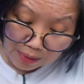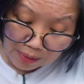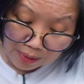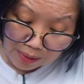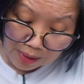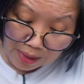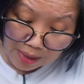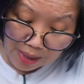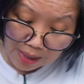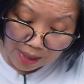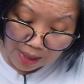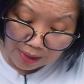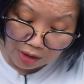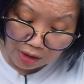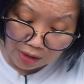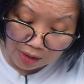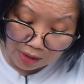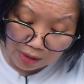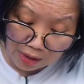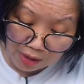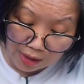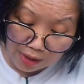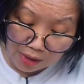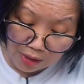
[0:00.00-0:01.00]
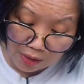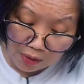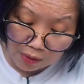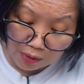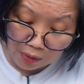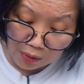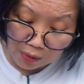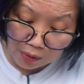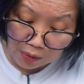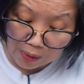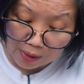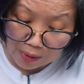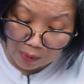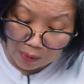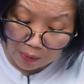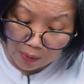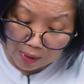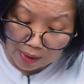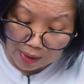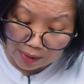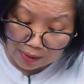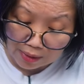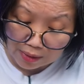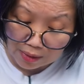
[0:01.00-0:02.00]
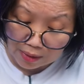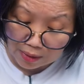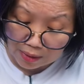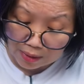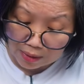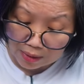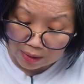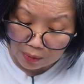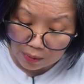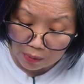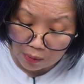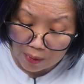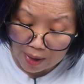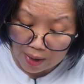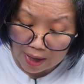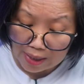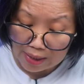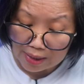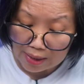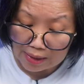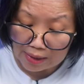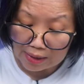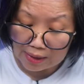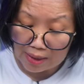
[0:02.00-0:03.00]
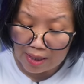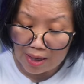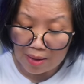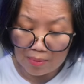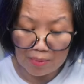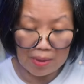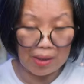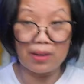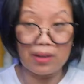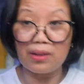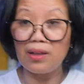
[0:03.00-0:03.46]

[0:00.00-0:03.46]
He actually knows when the rain is coming.